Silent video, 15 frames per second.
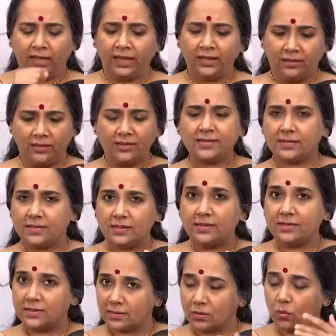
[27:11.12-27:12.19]
And this
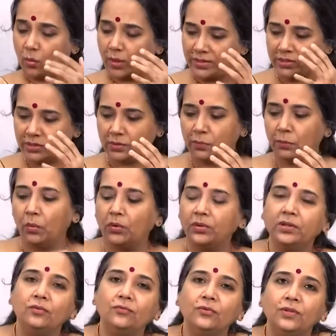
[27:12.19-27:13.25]
is quite
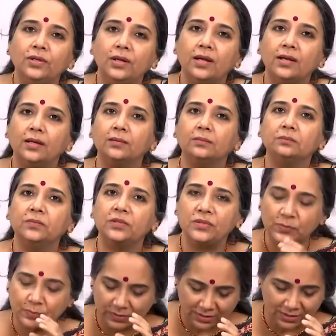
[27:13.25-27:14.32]
important for the raga,
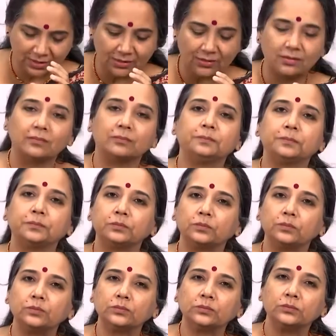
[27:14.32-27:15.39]
this particular
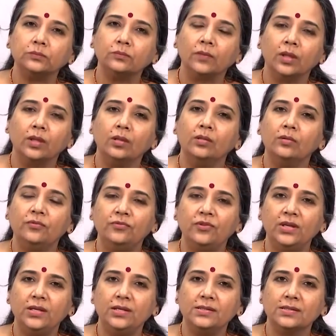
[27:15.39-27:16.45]

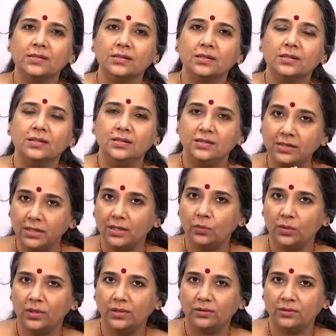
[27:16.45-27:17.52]
phrase
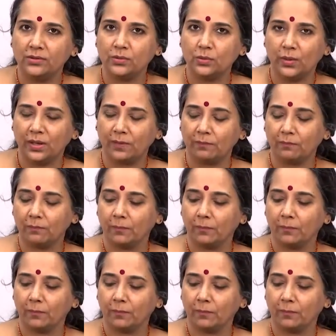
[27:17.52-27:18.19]
delivered this way.